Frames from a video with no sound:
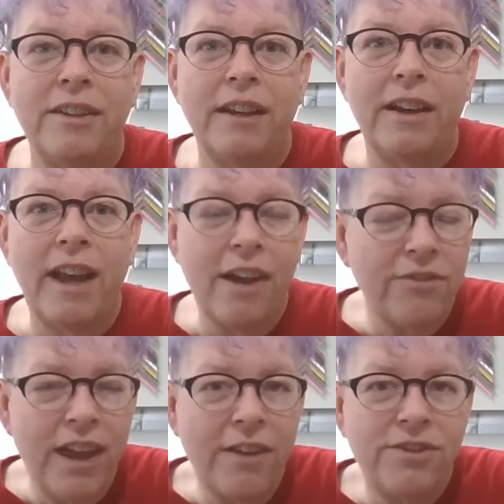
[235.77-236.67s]
I
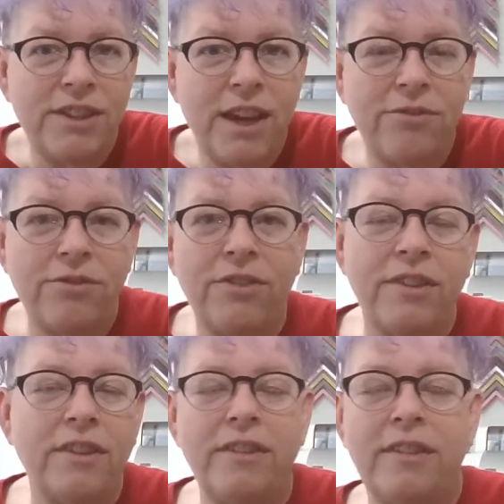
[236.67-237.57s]
have stuff
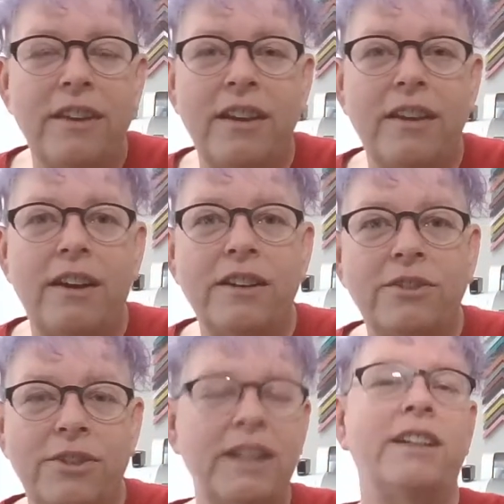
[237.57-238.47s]
on
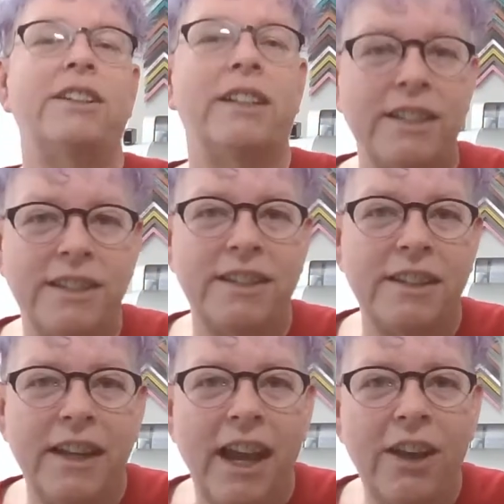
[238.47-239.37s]
credit cards
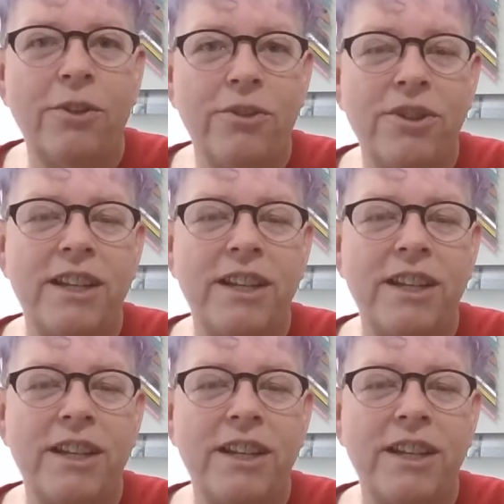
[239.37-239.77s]
in order to